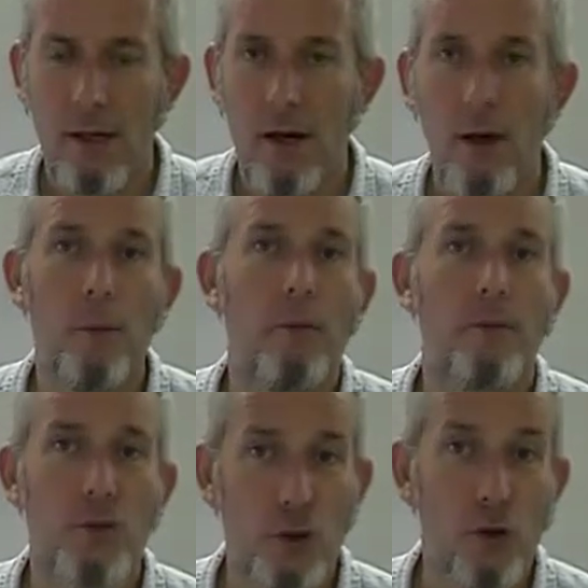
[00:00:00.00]
Um,
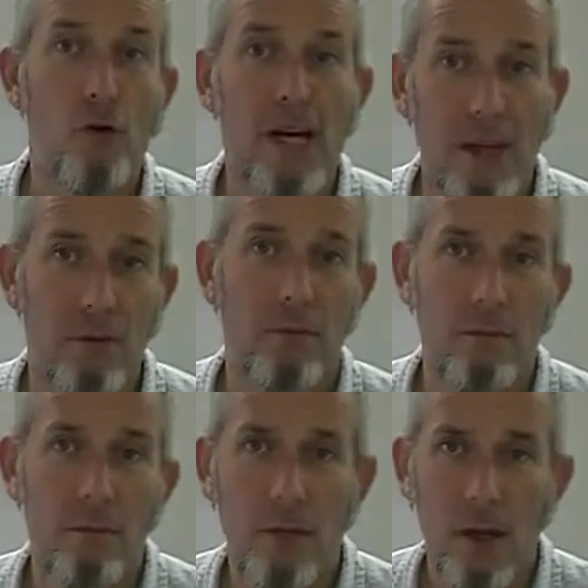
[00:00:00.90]
during
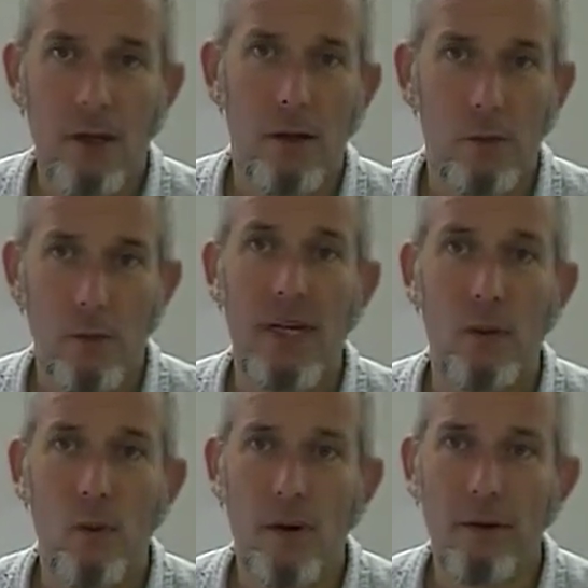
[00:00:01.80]
uh, week
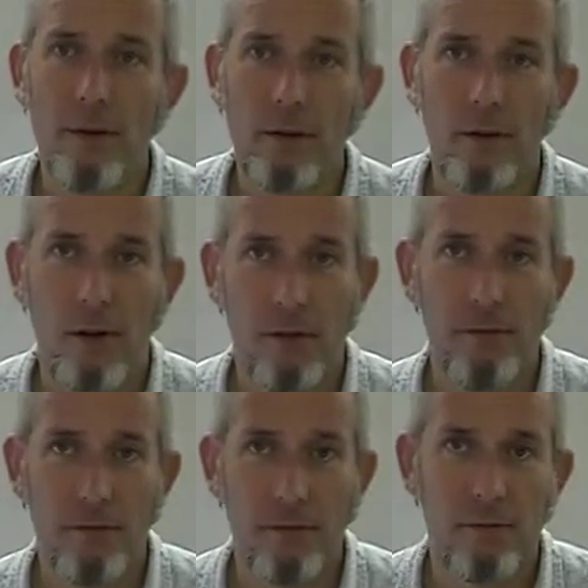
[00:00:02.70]
one of